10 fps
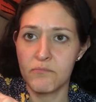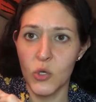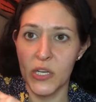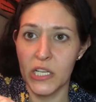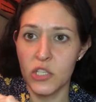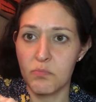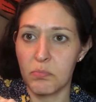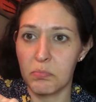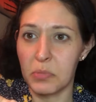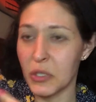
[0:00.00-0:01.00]
greenish
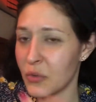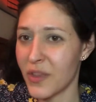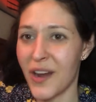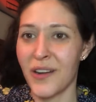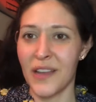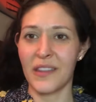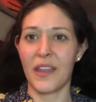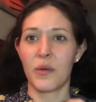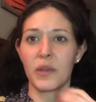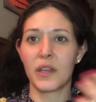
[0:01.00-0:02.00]
blue there. Not that
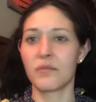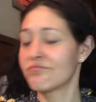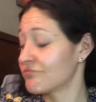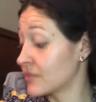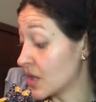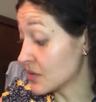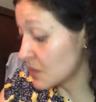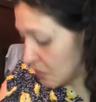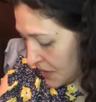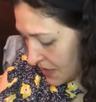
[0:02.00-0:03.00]
that really goes
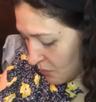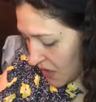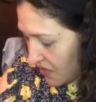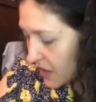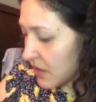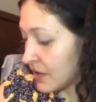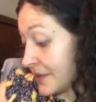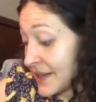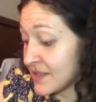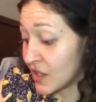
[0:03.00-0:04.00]
with what I'm wearing. I
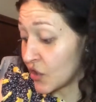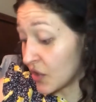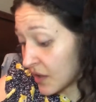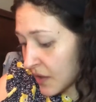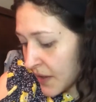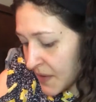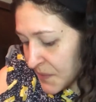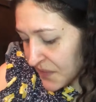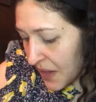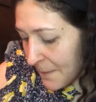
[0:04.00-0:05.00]
guess it could.
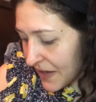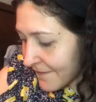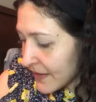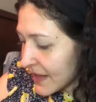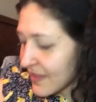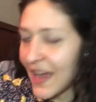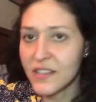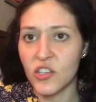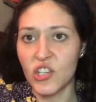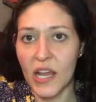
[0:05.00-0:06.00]
But I feel like
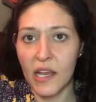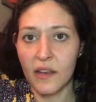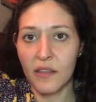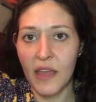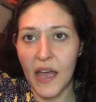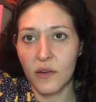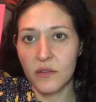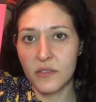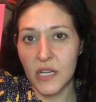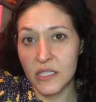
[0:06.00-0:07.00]
that's a shade
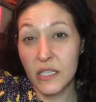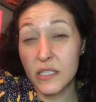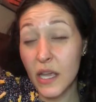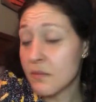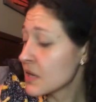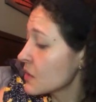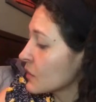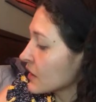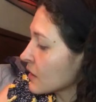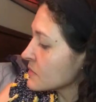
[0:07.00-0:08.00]
that does excite me
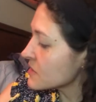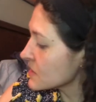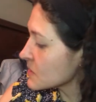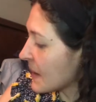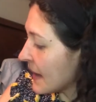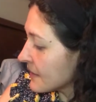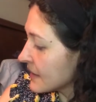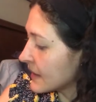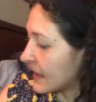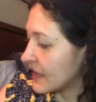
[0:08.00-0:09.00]
when it comes to this
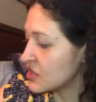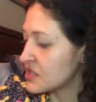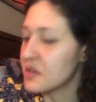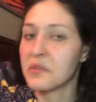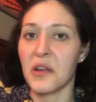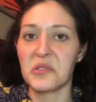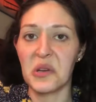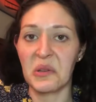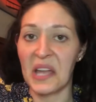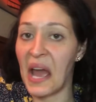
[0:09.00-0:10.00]
palette, and I just don't know
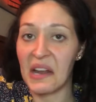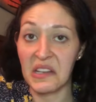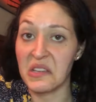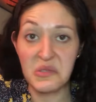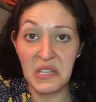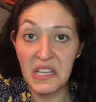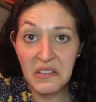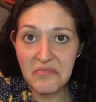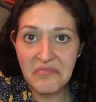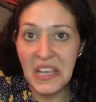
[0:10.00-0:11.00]
totally how to use it
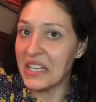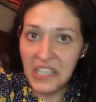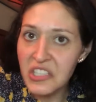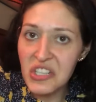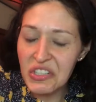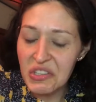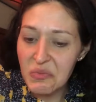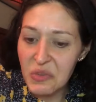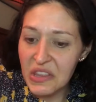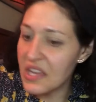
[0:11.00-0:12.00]
in
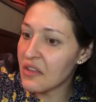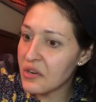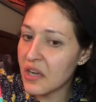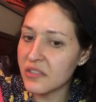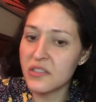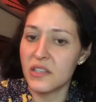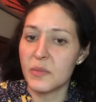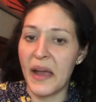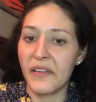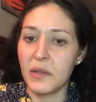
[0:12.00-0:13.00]
conjunction with the other colors in this
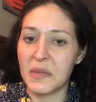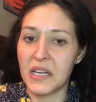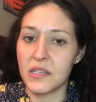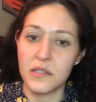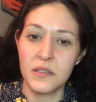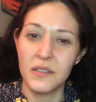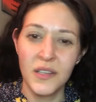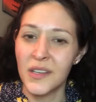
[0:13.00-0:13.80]
palette, because